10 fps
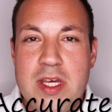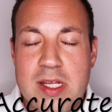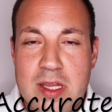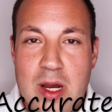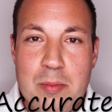
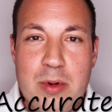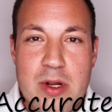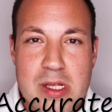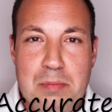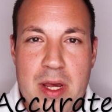these
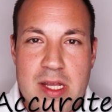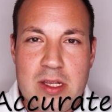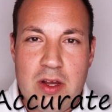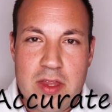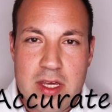numbers
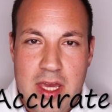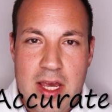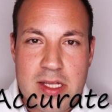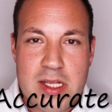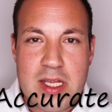based on the
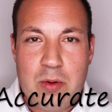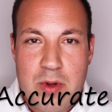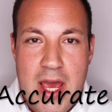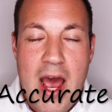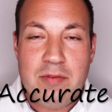cases that
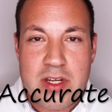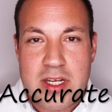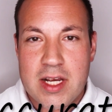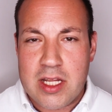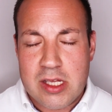we have
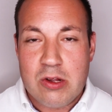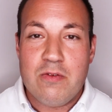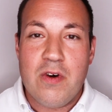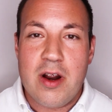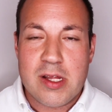detected so
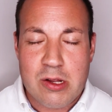far.